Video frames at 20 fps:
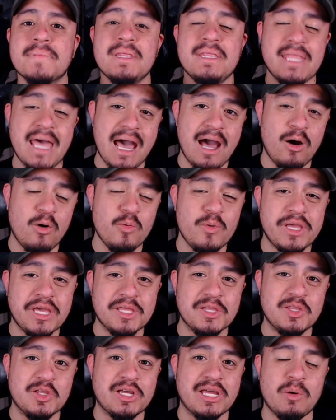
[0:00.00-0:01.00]
Now we
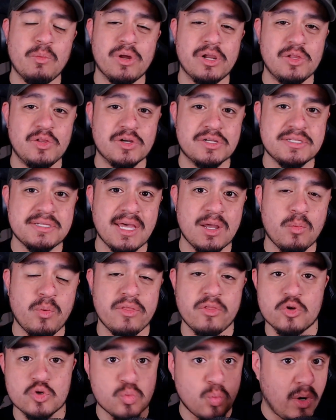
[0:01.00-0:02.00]
can look at what it looks like
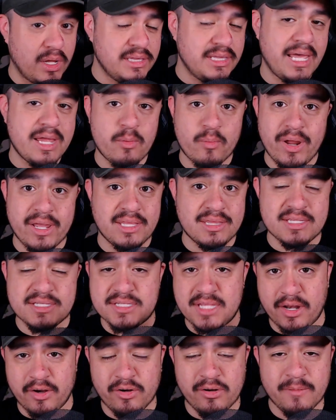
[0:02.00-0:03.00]
when there's one light right in the
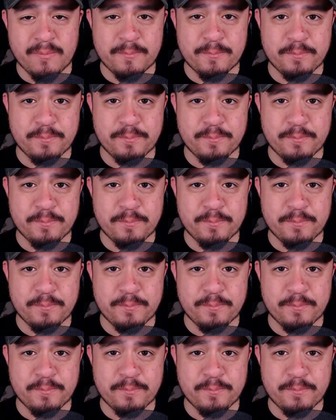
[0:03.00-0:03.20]
center.